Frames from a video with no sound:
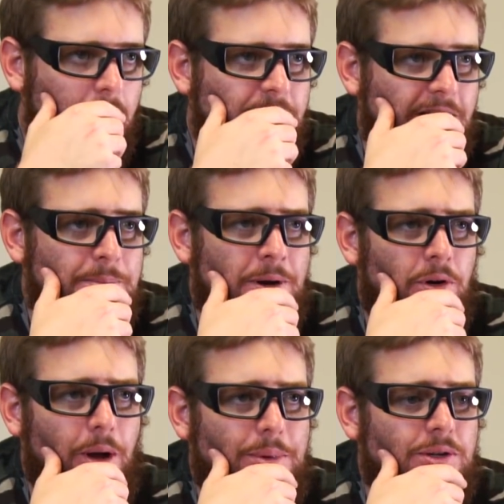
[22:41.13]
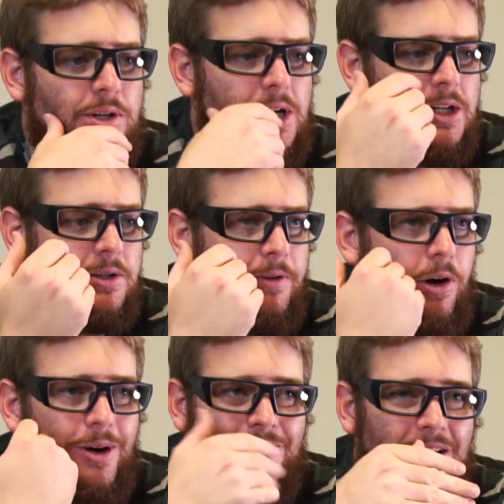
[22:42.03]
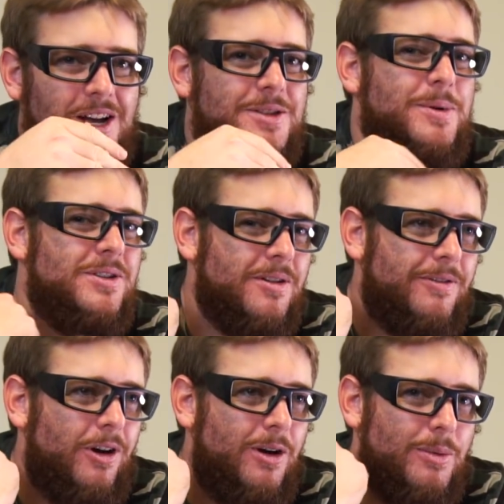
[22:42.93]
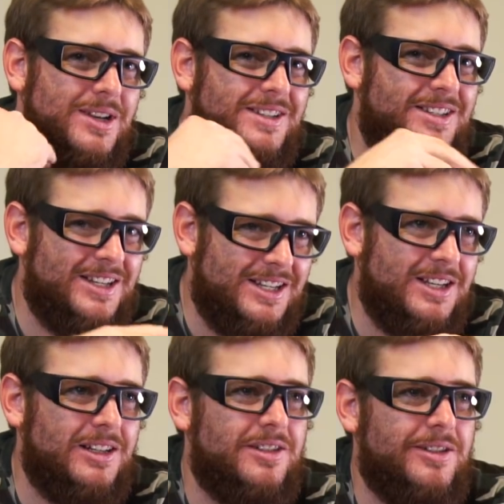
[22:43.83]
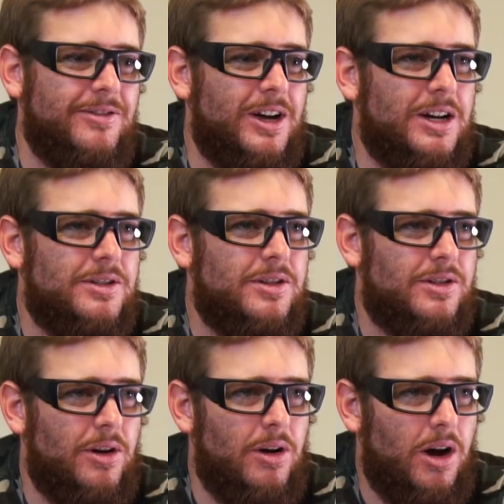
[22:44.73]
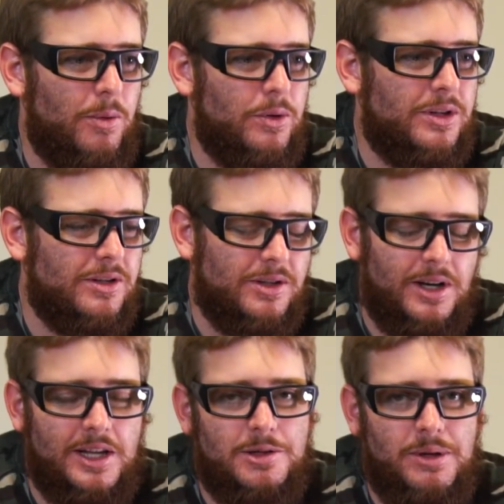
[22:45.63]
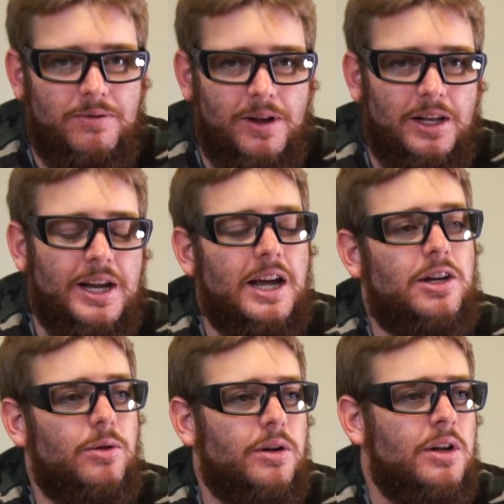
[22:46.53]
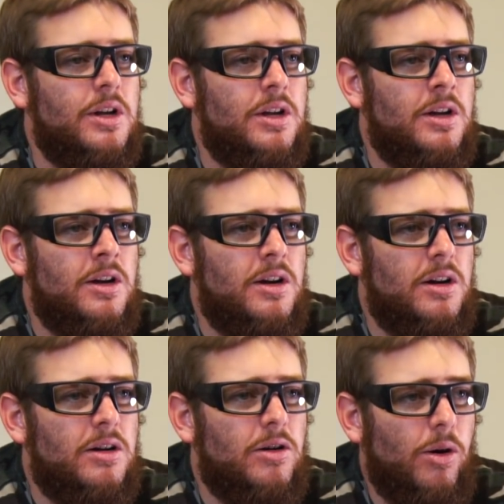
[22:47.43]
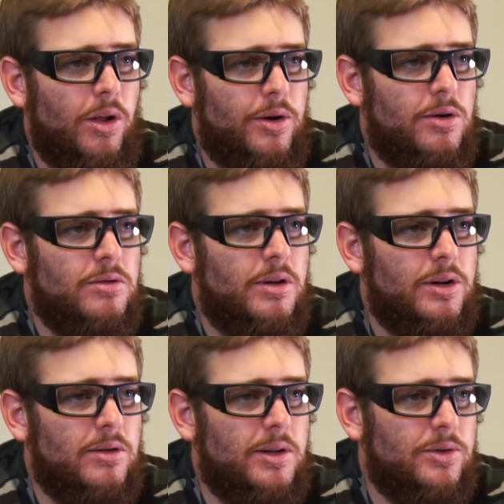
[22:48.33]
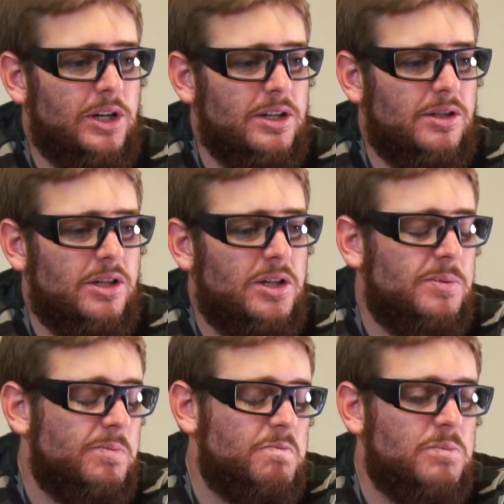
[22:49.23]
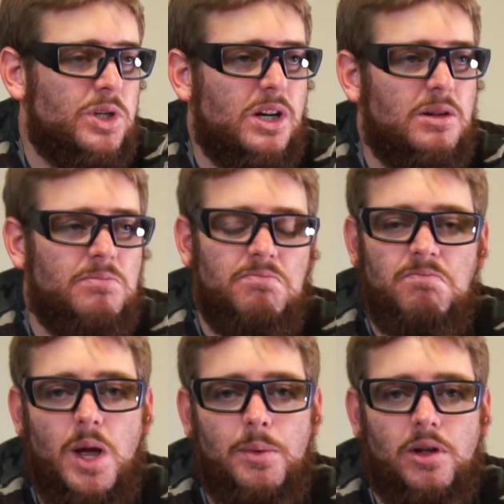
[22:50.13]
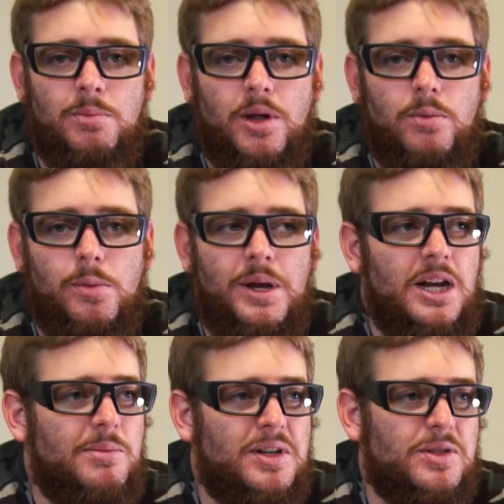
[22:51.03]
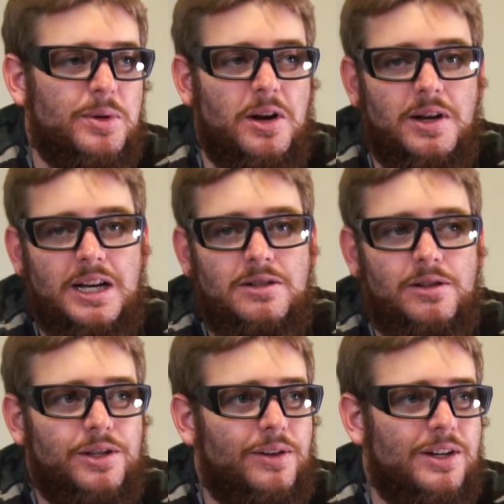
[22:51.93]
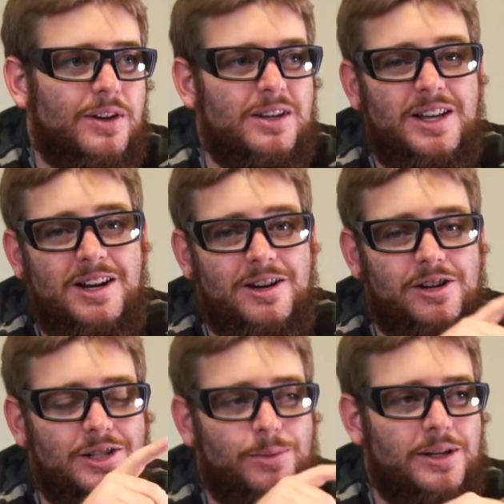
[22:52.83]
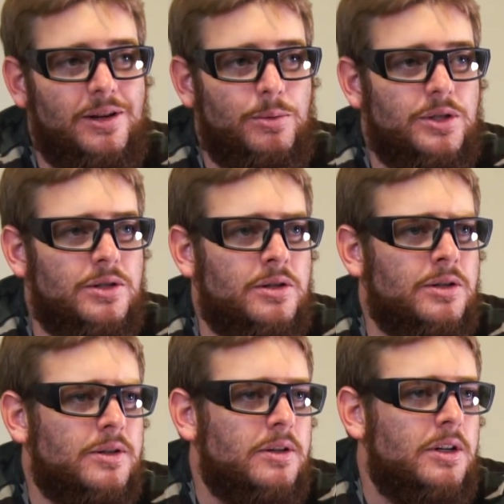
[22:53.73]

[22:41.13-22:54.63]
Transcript: Sounds about right, because it is firing fast, but it's not firing ridiculously fast, so I would consider that to be fairly accurate all in all, a good little test. So I'm not gonna bother repeating because we don't need to, let's face fact, and I don't need to reload, which is nice.